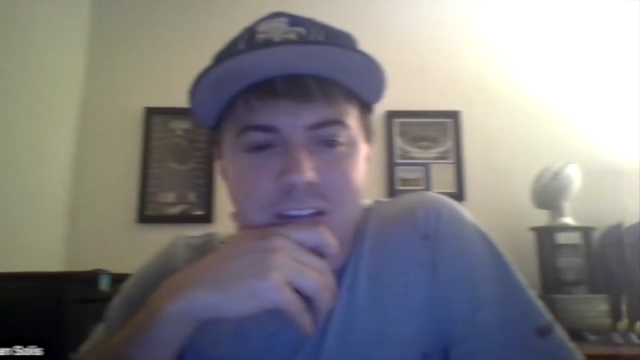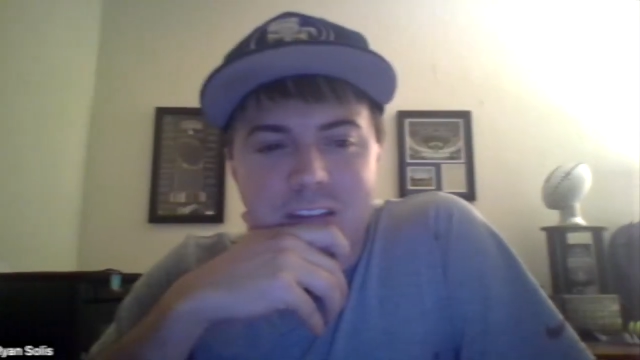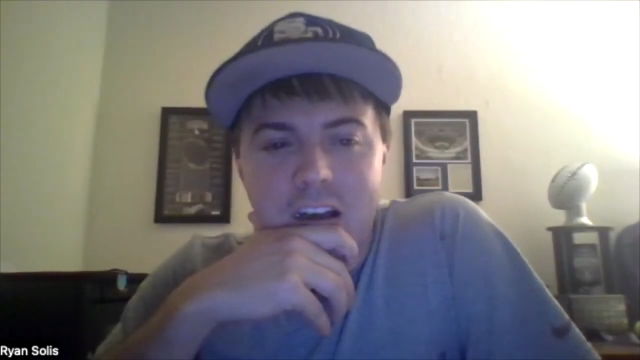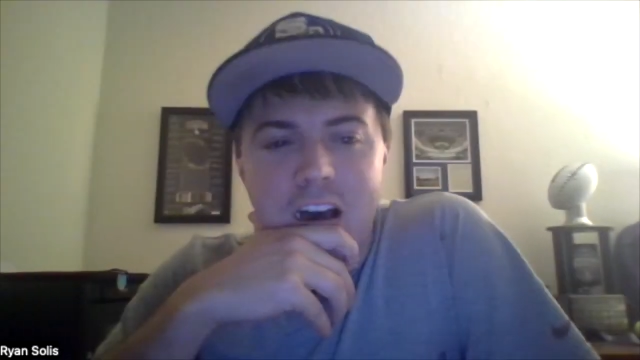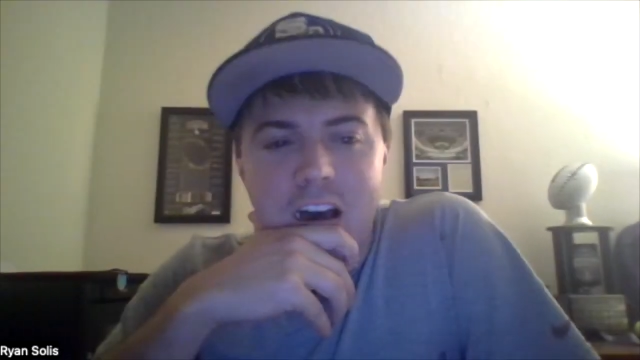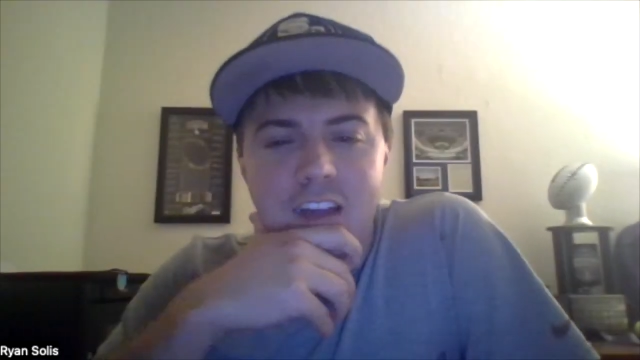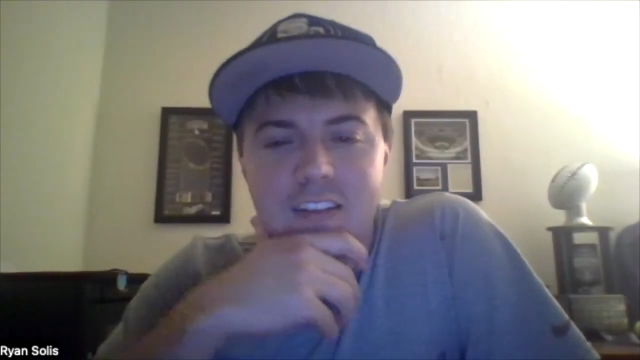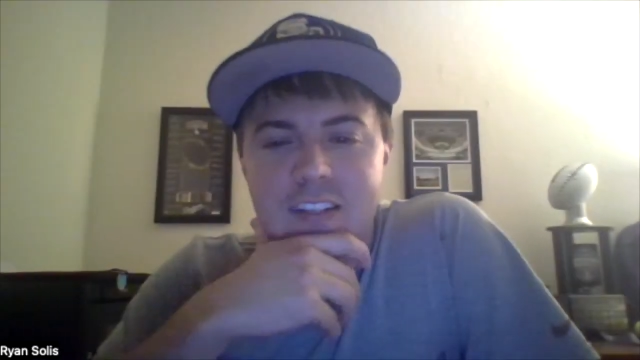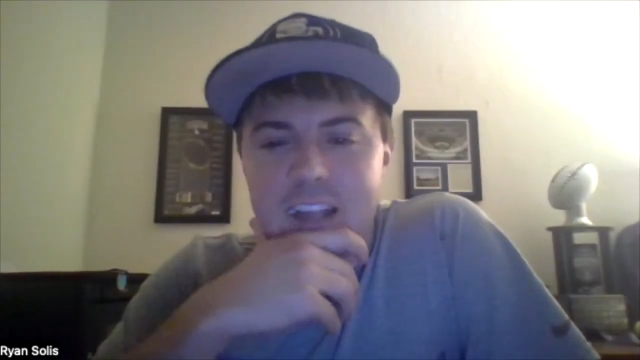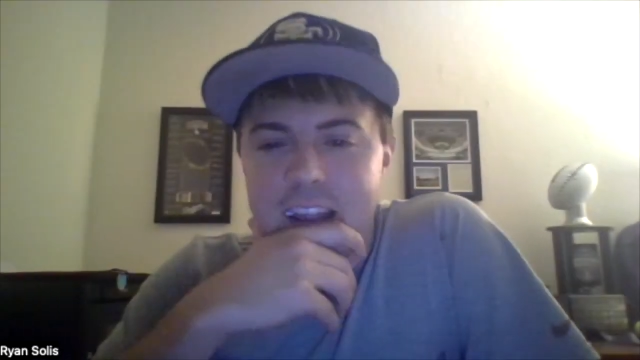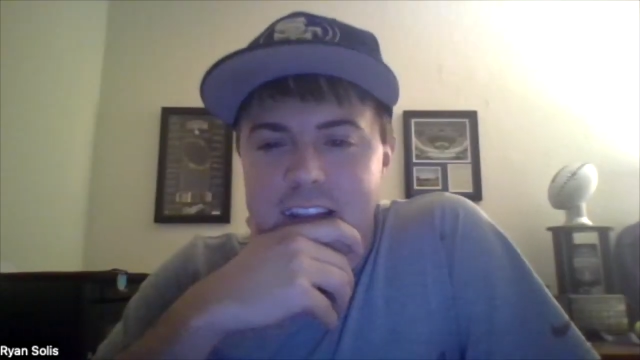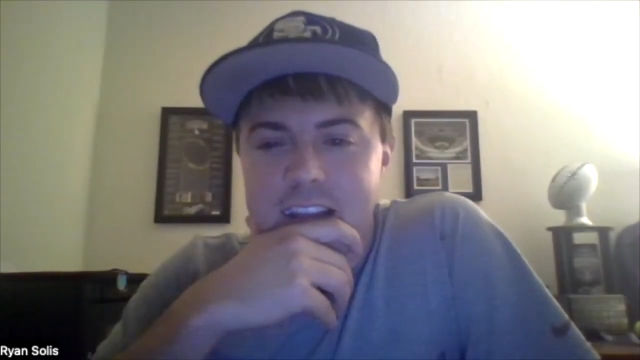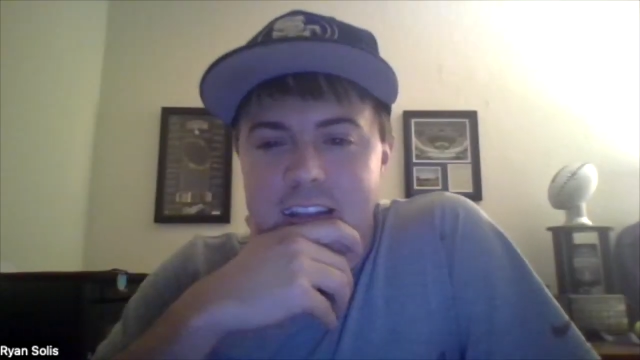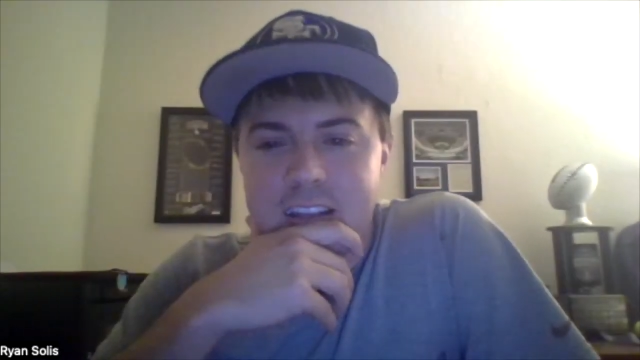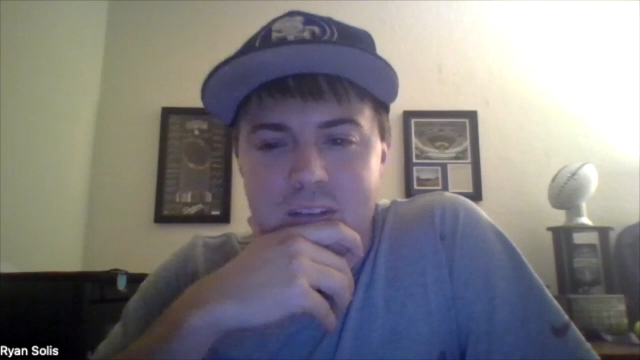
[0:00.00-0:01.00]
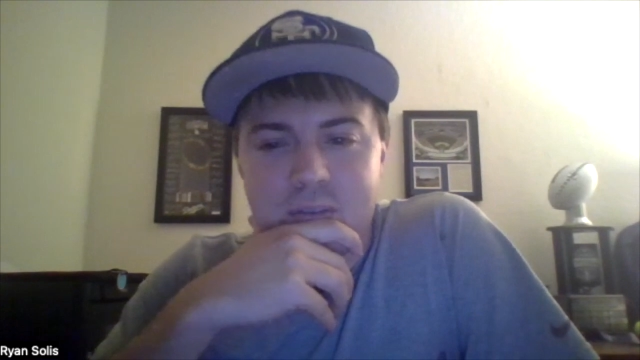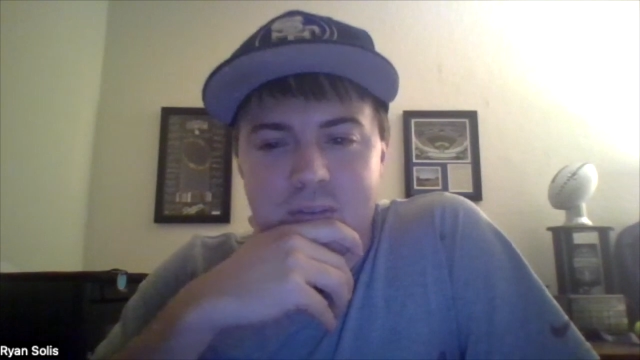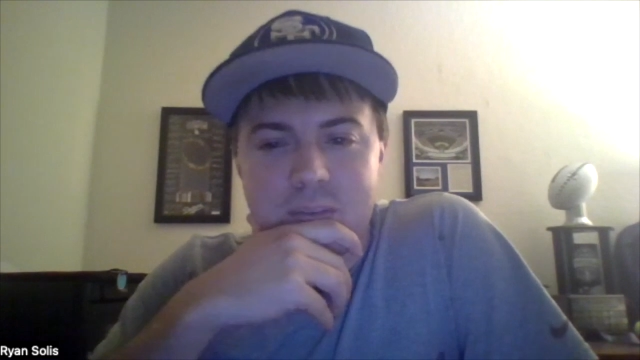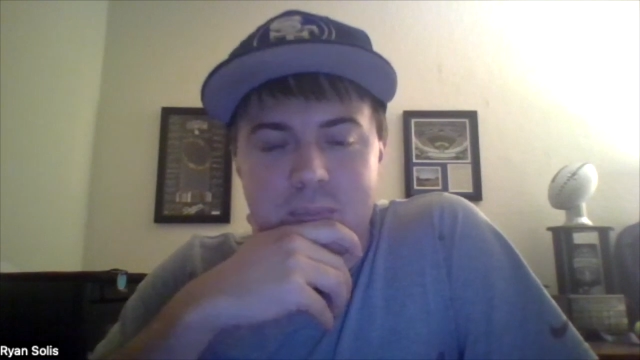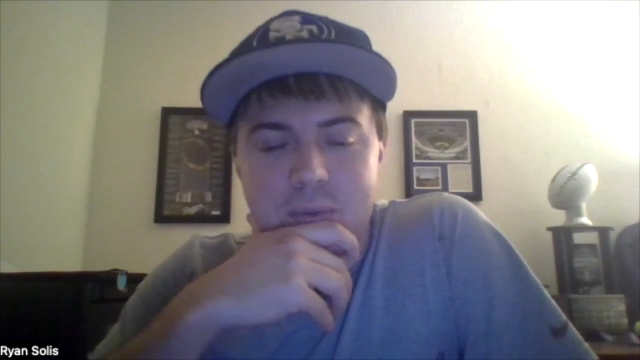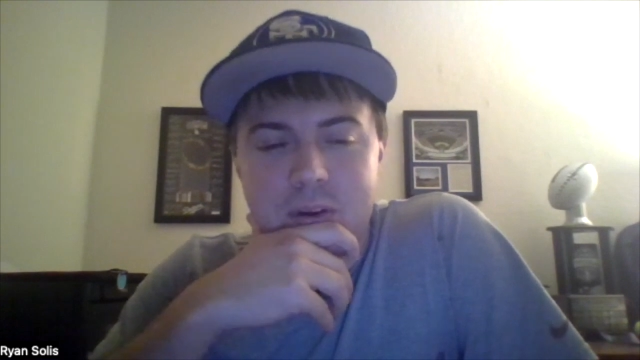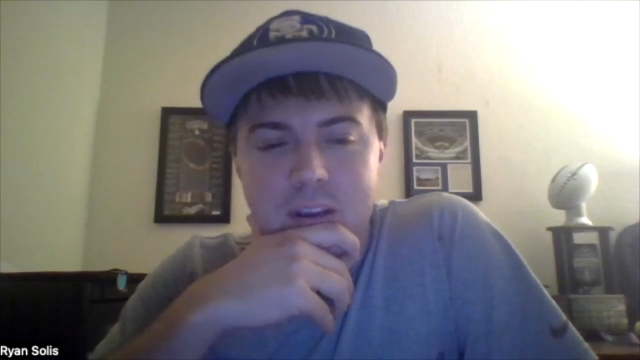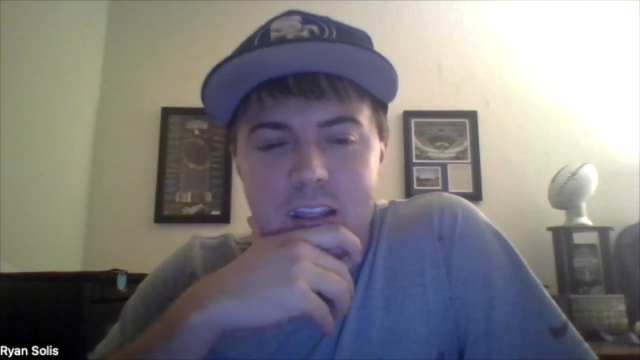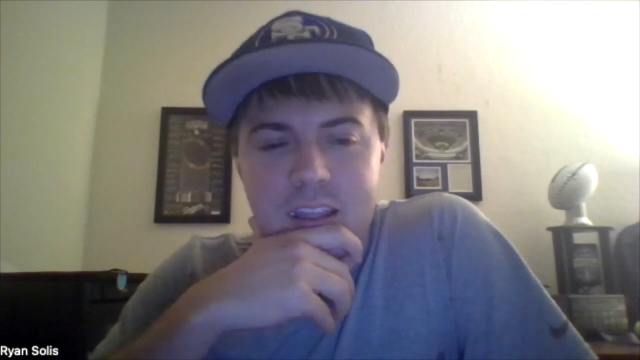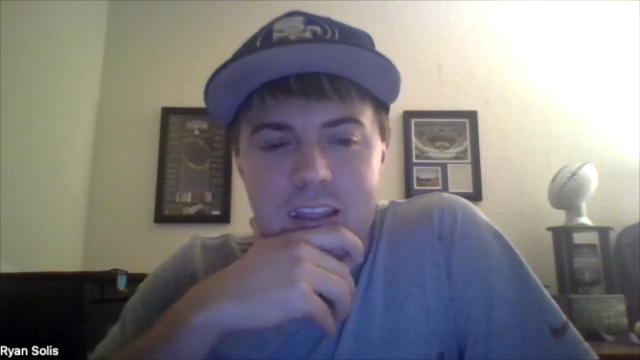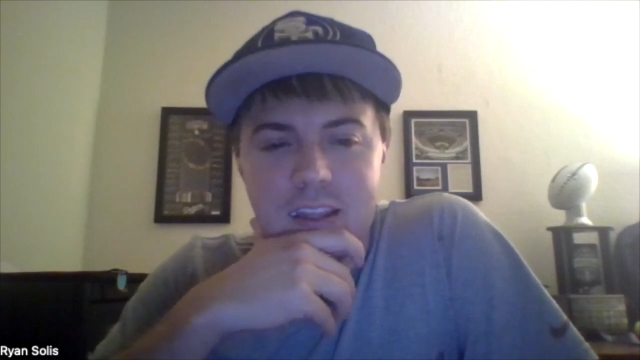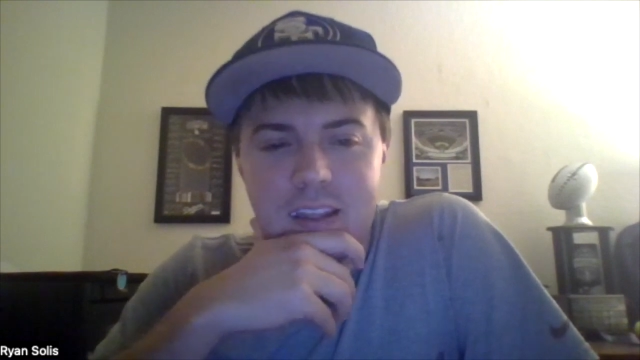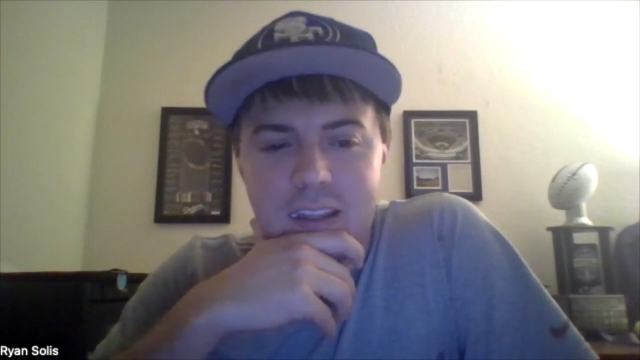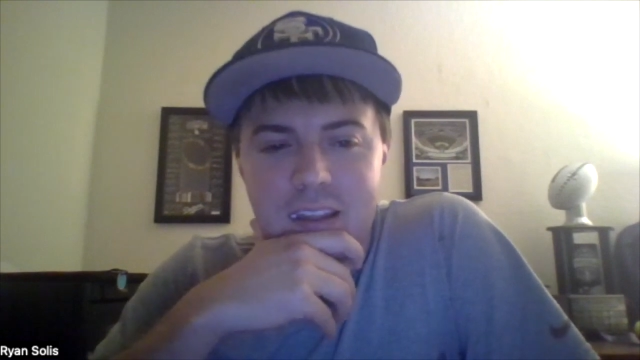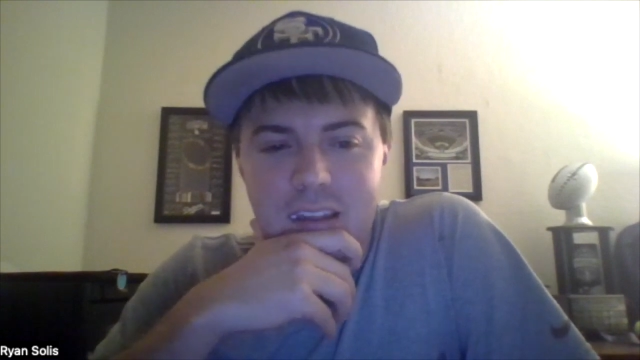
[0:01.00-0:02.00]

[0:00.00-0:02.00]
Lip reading: Austin. I thought this was a pretty